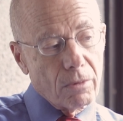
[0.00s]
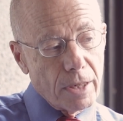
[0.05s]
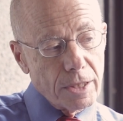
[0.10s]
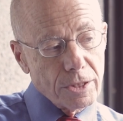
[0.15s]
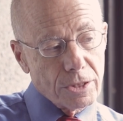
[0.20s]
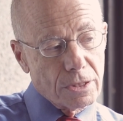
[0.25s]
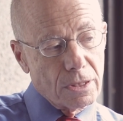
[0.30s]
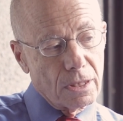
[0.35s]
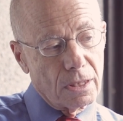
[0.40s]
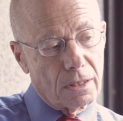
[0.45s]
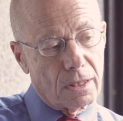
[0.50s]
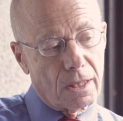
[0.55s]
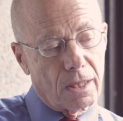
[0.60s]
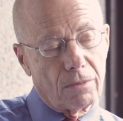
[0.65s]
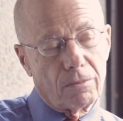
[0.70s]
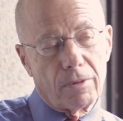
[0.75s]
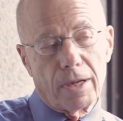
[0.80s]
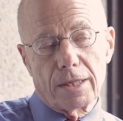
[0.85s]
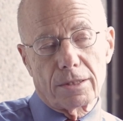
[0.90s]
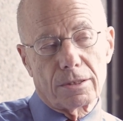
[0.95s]
question
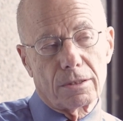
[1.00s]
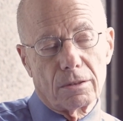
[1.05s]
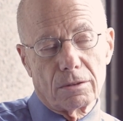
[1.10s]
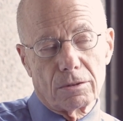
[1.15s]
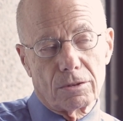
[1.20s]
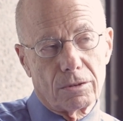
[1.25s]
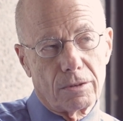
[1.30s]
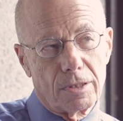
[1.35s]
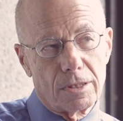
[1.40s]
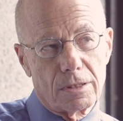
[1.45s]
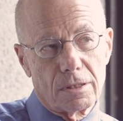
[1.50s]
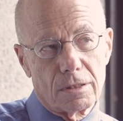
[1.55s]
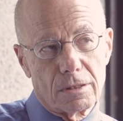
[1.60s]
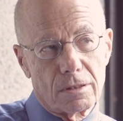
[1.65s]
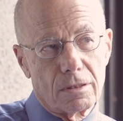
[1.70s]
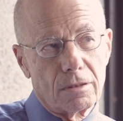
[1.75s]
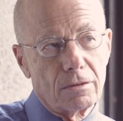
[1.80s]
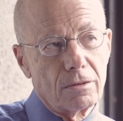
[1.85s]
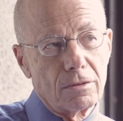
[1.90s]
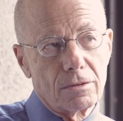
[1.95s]
that rational choice
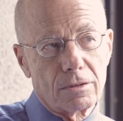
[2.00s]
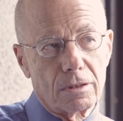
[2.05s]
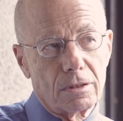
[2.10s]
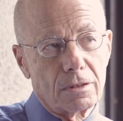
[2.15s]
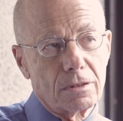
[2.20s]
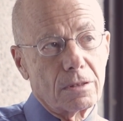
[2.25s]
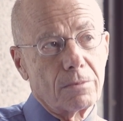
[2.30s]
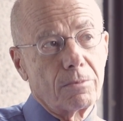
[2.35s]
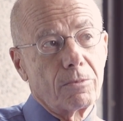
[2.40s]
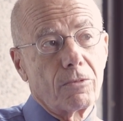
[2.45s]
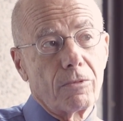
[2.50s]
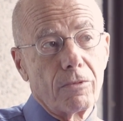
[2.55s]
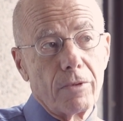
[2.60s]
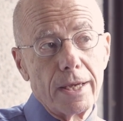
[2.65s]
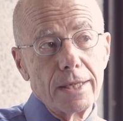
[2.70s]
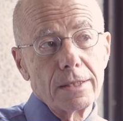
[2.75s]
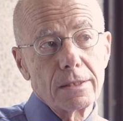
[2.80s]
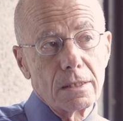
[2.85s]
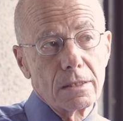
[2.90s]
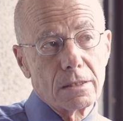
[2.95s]
institutionalism
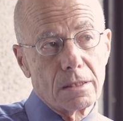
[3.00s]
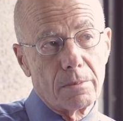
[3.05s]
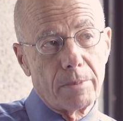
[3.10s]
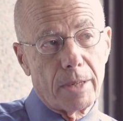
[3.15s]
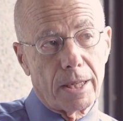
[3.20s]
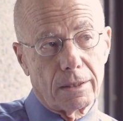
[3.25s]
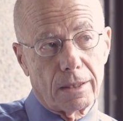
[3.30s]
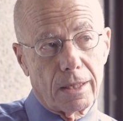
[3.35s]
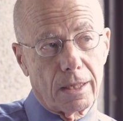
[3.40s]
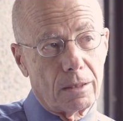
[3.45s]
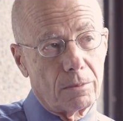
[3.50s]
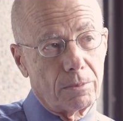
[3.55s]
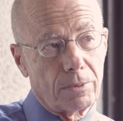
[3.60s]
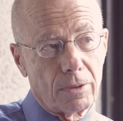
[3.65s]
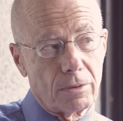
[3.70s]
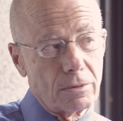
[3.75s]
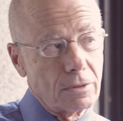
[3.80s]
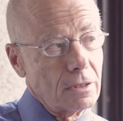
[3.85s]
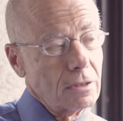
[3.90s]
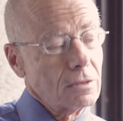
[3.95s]
raises about that
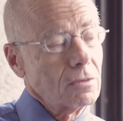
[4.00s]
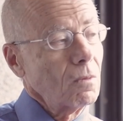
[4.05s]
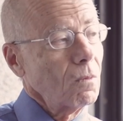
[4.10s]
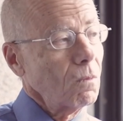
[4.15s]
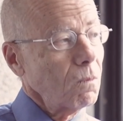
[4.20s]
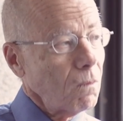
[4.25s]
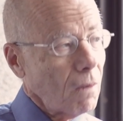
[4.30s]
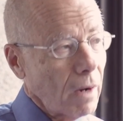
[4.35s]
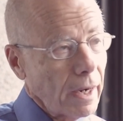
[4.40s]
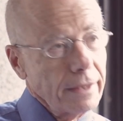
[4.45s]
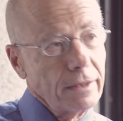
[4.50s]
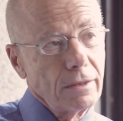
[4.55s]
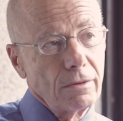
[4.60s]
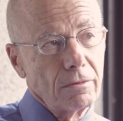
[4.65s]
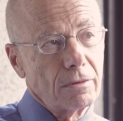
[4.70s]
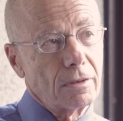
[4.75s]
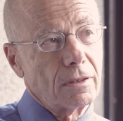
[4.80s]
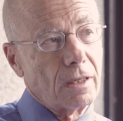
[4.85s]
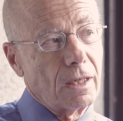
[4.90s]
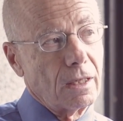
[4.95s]
approach is, why
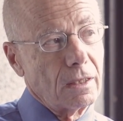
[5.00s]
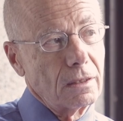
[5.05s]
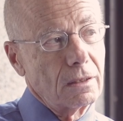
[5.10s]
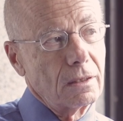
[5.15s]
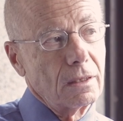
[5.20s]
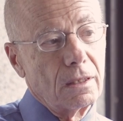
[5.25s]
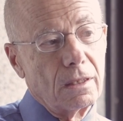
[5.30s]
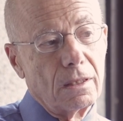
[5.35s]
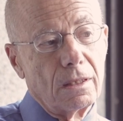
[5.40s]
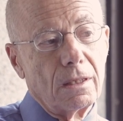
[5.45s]
do you think